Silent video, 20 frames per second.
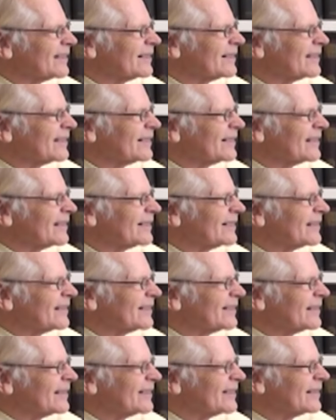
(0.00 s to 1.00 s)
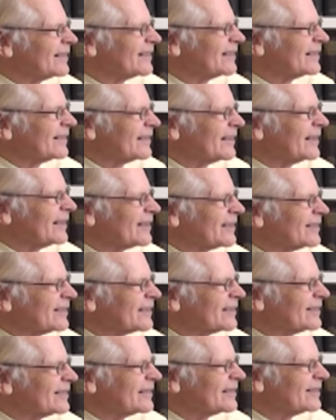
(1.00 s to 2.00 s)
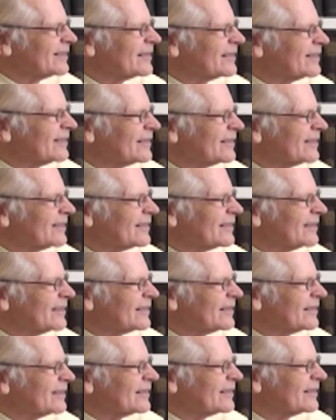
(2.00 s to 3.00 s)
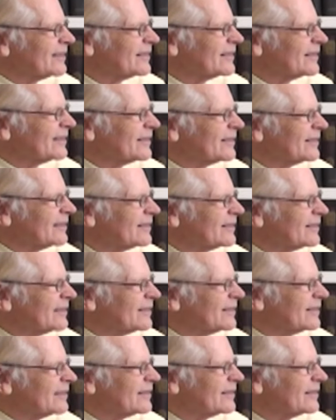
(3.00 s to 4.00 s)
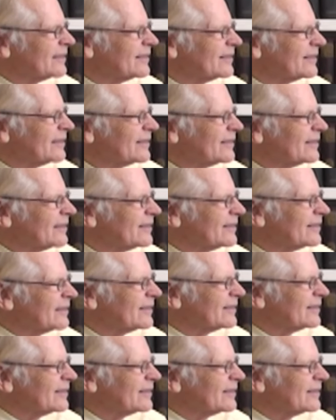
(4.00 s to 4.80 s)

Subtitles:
No words are spoken by the person on screen.